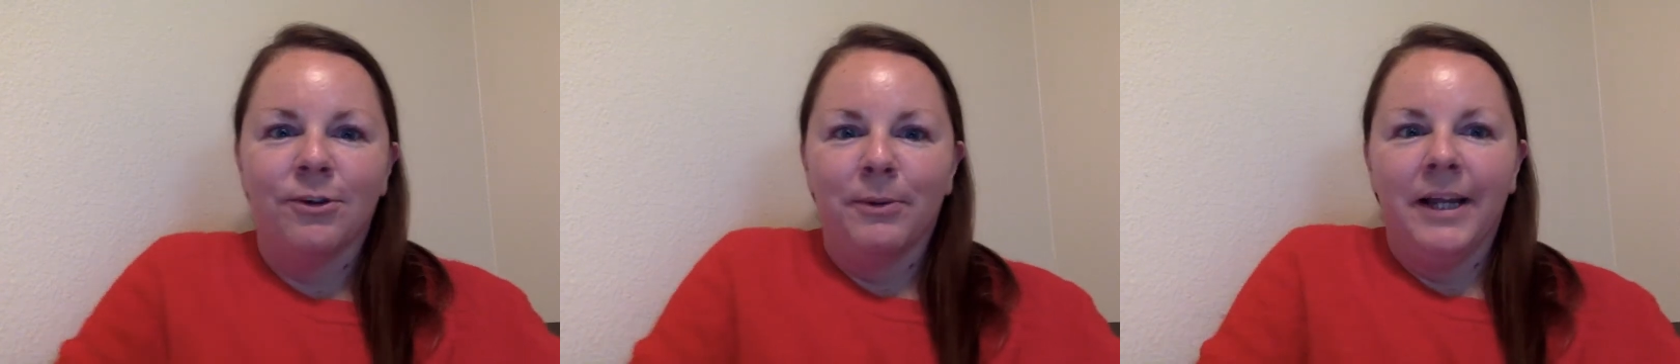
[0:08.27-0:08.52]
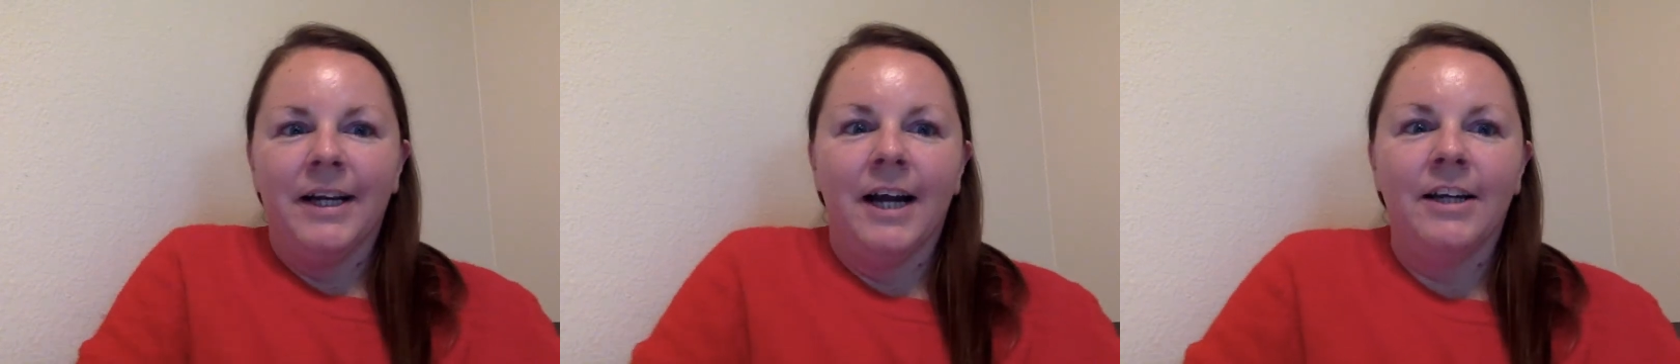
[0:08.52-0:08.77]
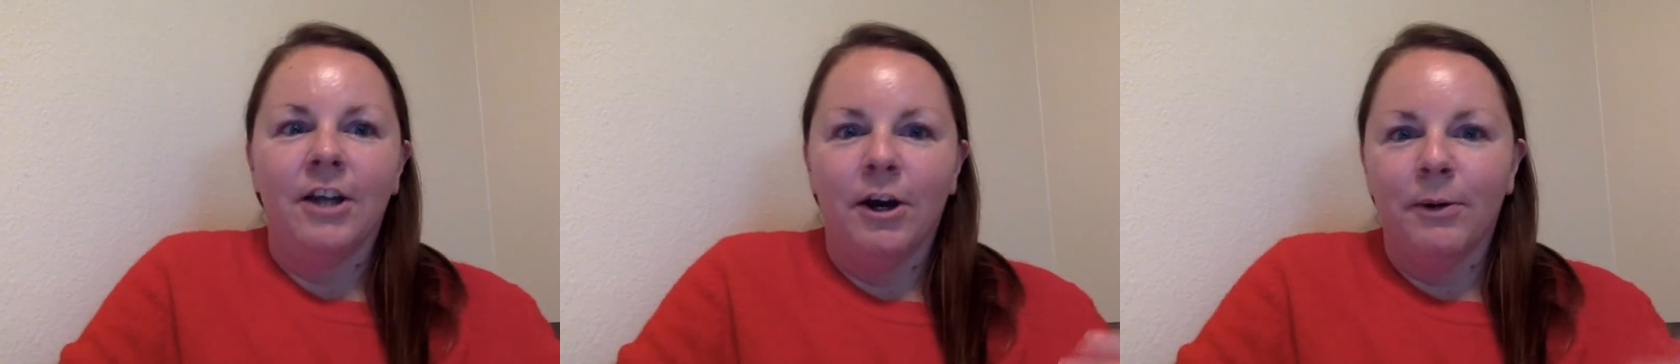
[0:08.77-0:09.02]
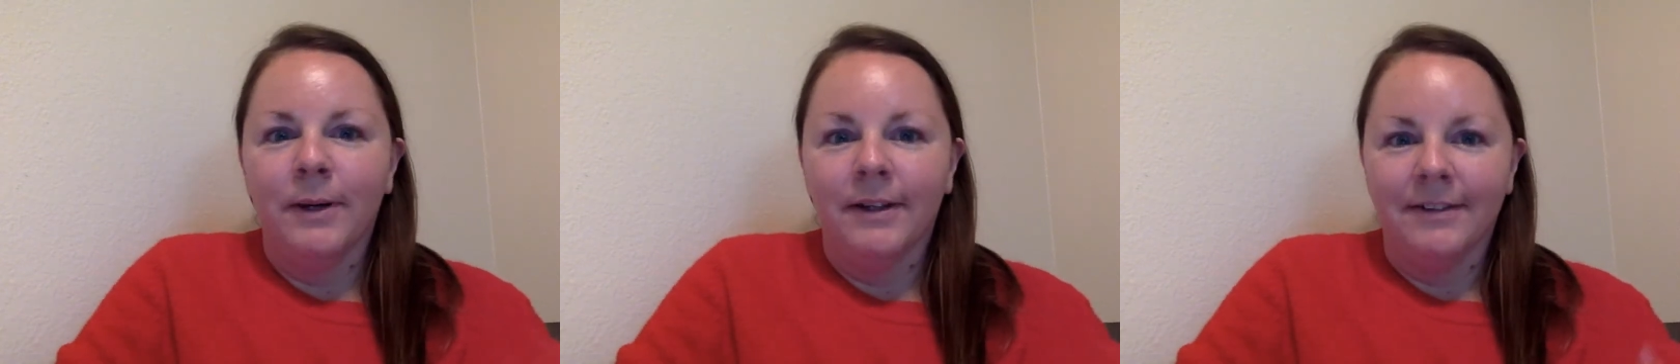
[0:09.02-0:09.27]
So like I
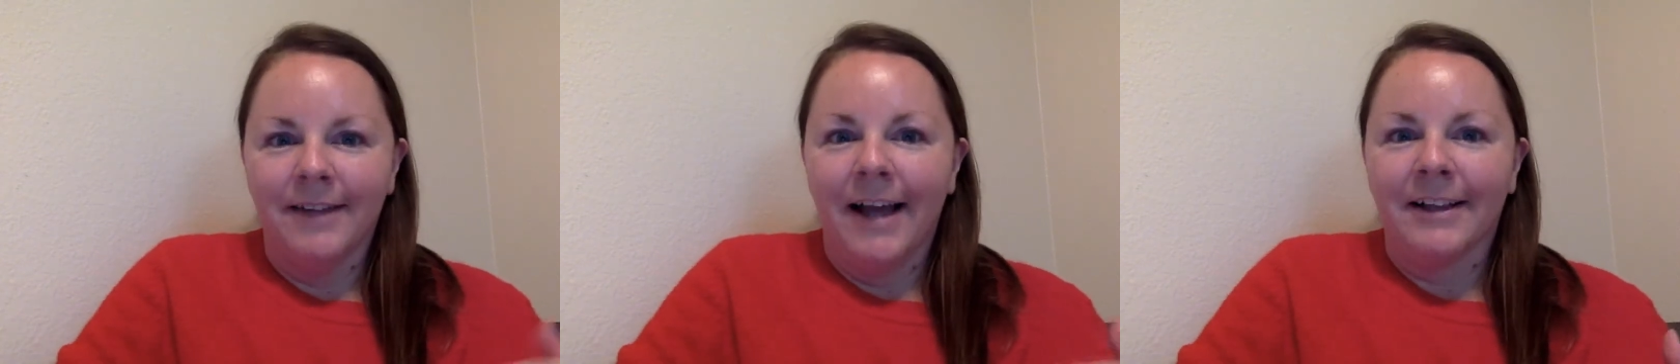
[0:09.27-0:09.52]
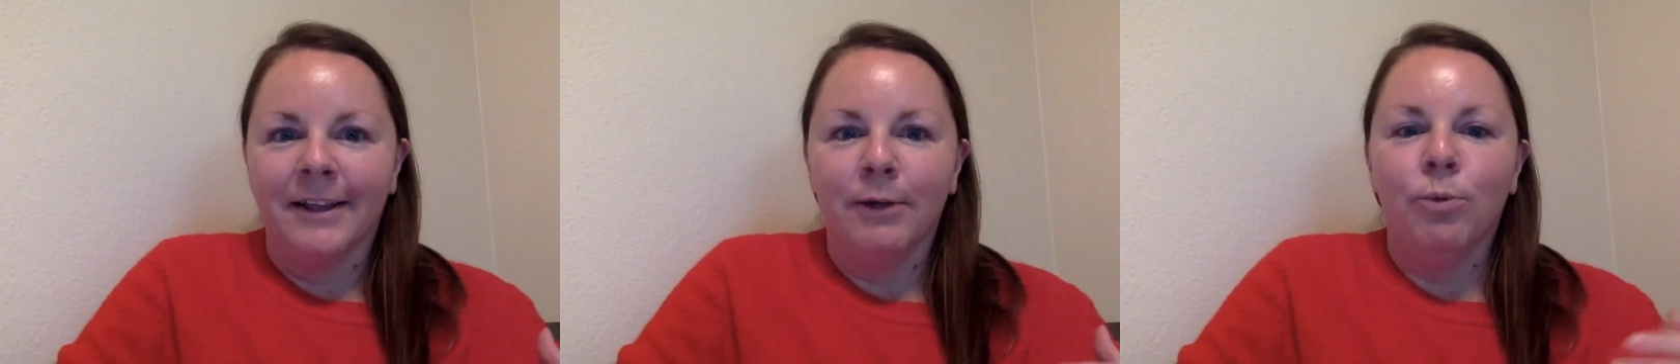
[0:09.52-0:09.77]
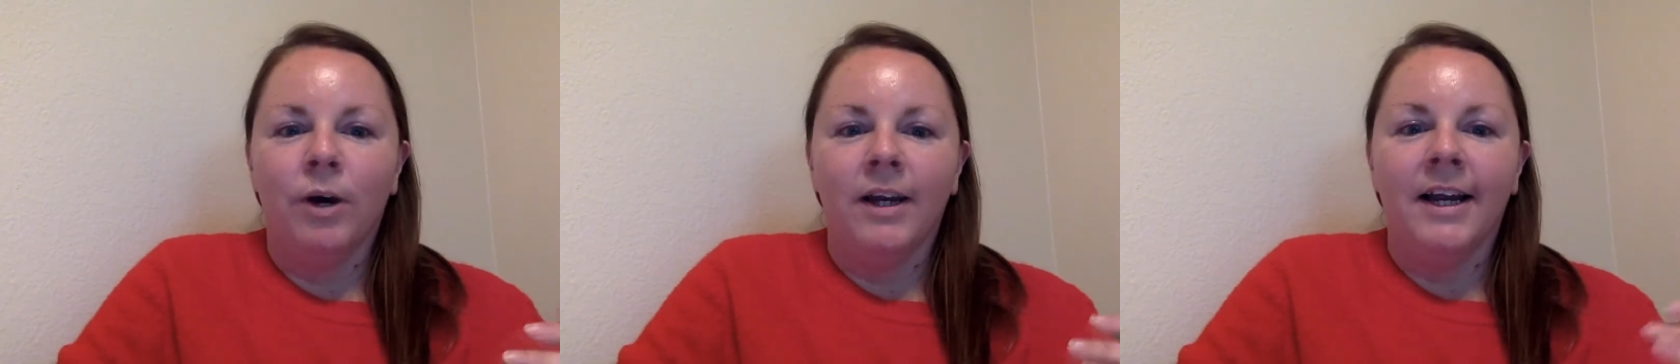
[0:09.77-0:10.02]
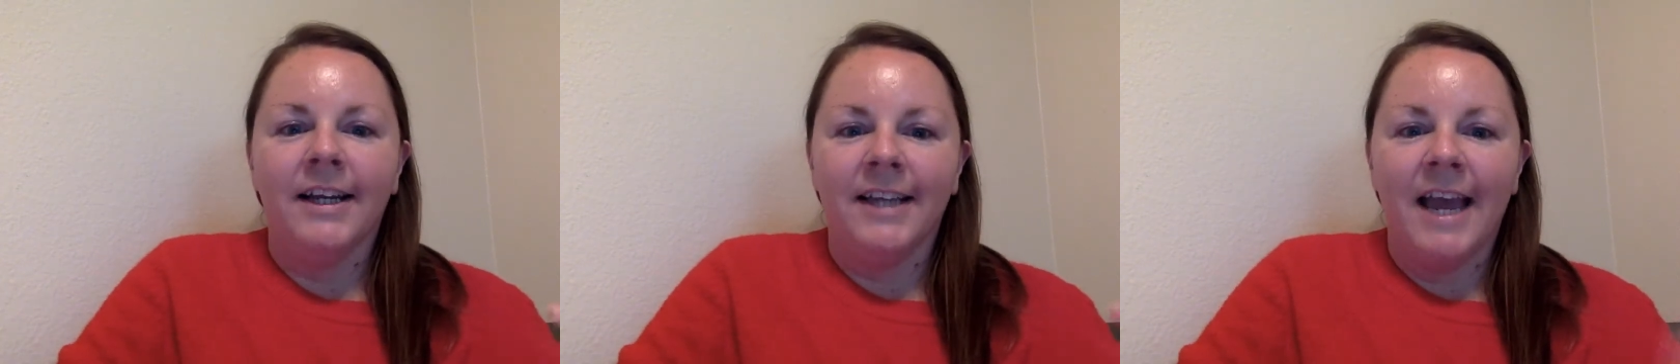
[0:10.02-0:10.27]
know exactly
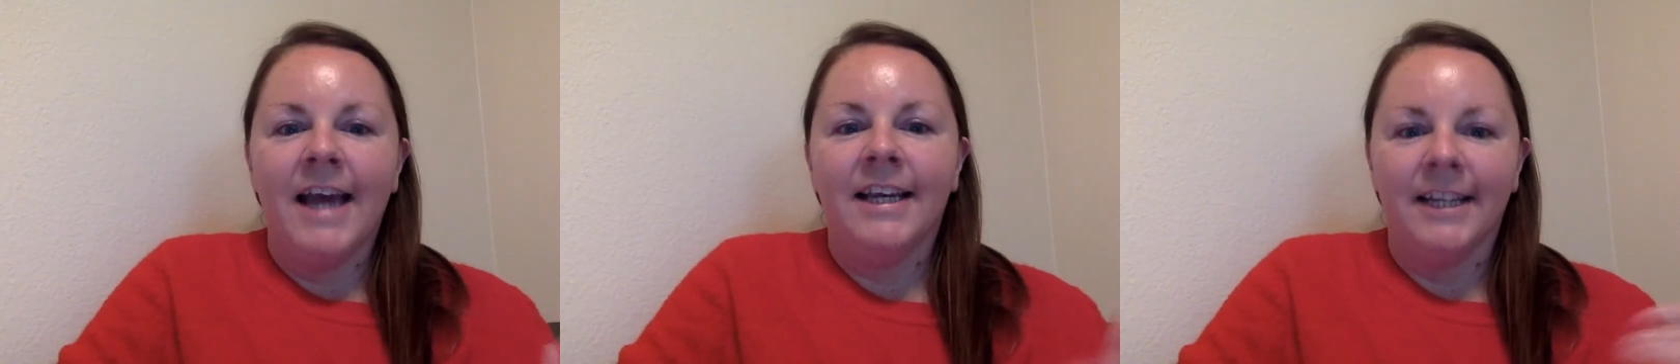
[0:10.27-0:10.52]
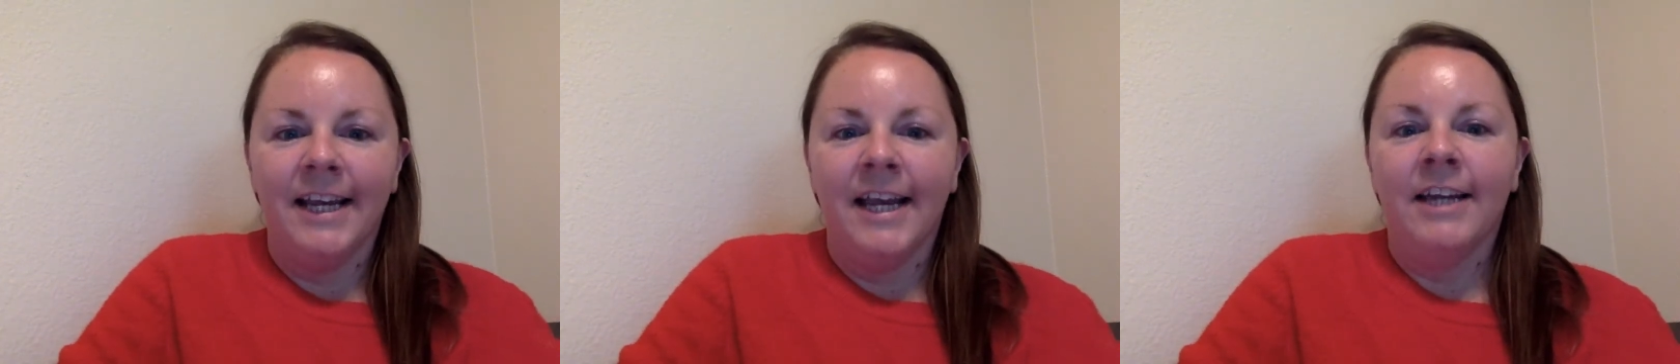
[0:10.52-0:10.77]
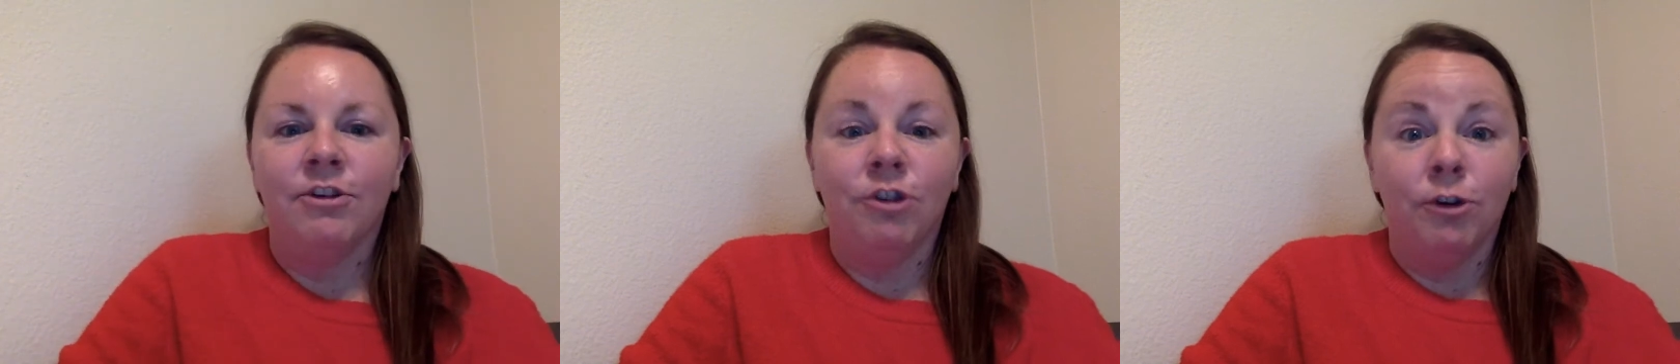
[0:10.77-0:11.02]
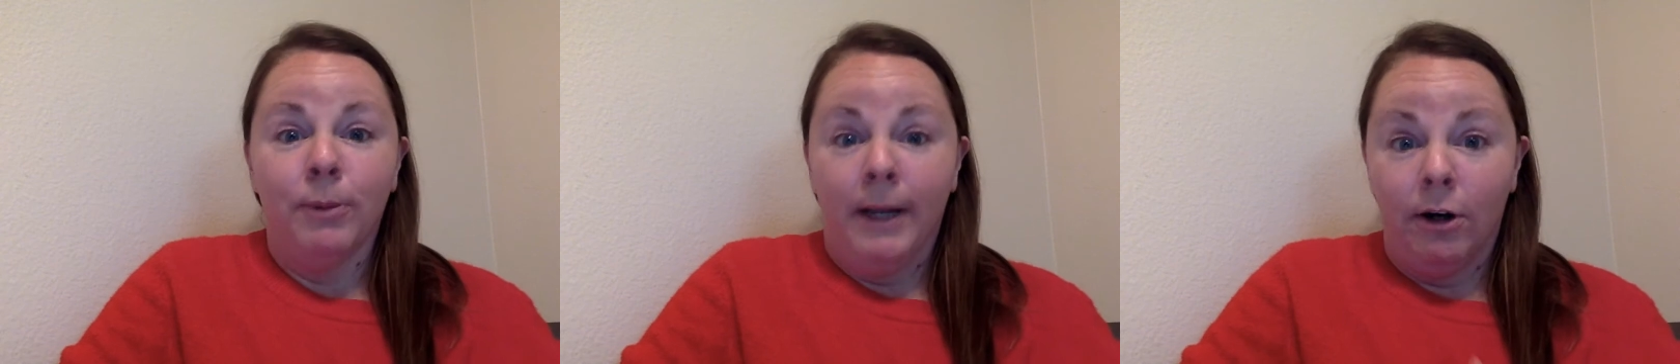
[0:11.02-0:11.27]
what I can and can't
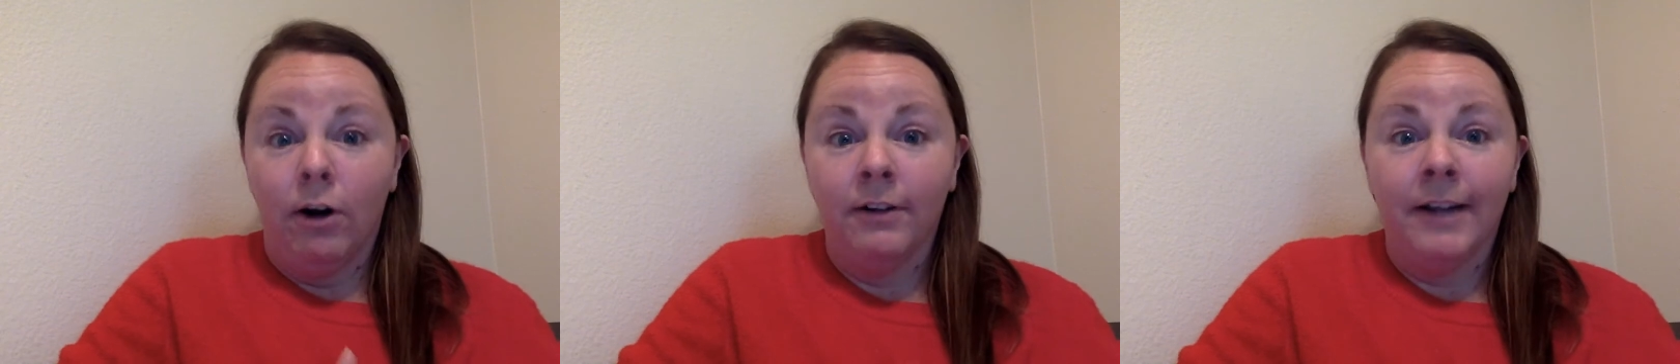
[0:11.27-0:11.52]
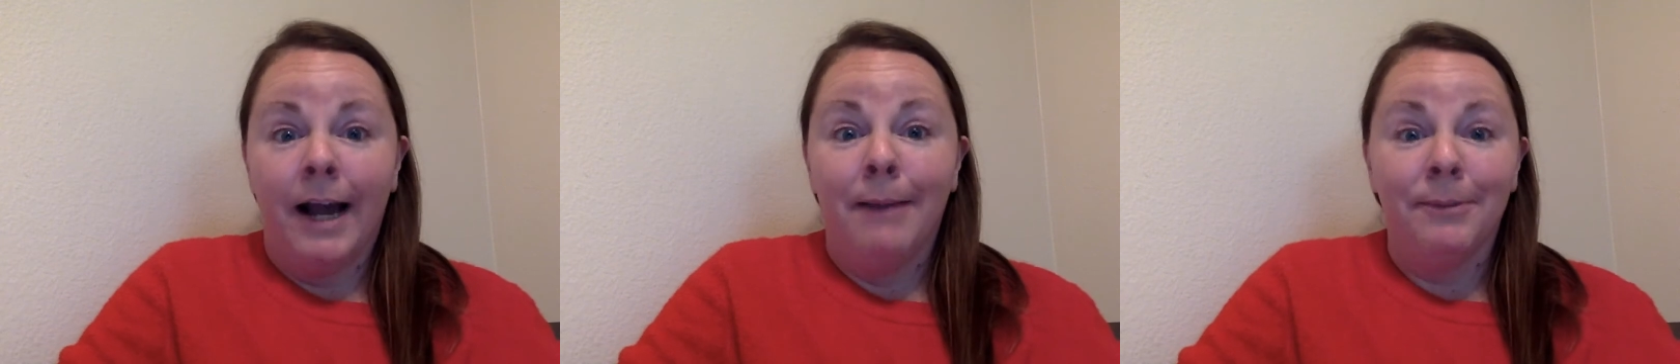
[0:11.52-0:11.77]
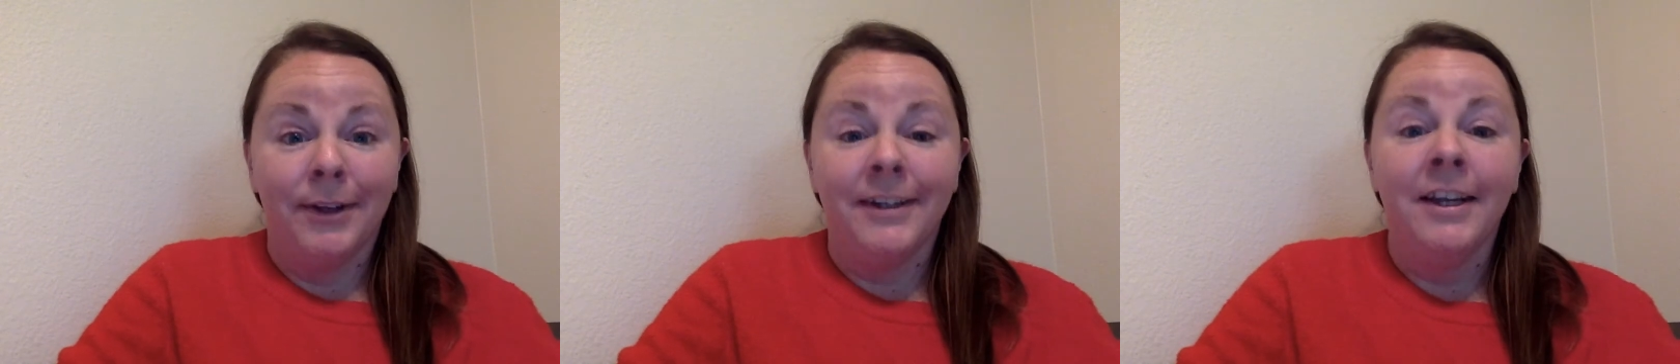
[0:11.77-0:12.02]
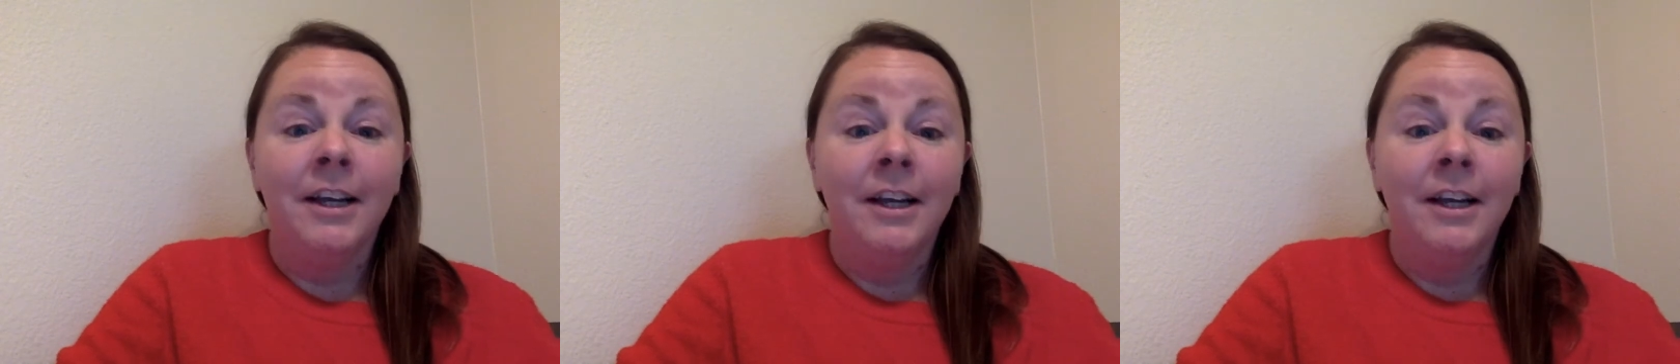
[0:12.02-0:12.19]
do at all times, and